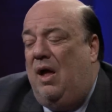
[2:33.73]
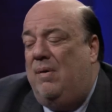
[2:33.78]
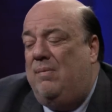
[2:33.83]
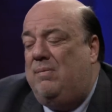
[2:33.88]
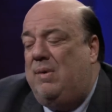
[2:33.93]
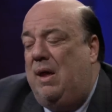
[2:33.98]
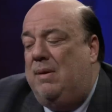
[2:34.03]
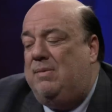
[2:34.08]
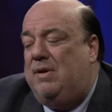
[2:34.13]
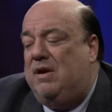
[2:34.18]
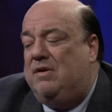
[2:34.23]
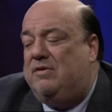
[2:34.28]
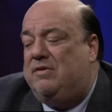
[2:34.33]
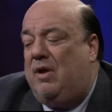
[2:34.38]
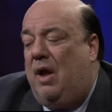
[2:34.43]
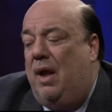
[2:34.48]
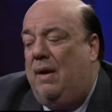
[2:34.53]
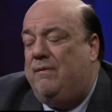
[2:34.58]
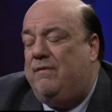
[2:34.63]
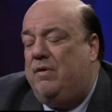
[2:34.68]
maybe it's
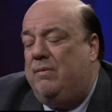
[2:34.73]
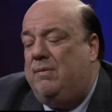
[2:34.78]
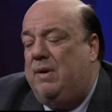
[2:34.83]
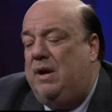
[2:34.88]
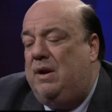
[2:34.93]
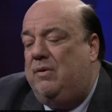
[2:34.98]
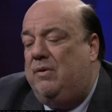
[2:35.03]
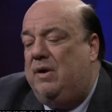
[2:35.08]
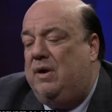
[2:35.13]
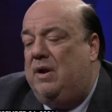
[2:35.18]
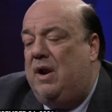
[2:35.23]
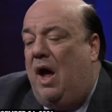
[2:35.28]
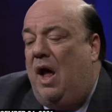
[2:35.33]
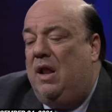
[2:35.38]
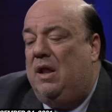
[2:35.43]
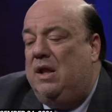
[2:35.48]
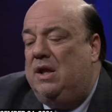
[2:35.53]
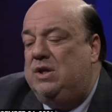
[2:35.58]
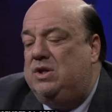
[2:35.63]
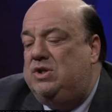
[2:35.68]
time for me to
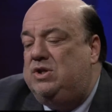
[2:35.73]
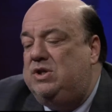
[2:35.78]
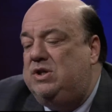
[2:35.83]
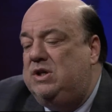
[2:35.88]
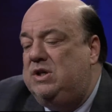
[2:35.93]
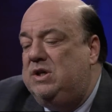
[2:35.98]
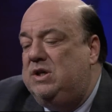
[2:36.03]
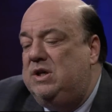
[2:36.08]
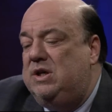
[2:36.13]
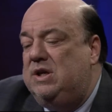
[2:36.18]
acknowledge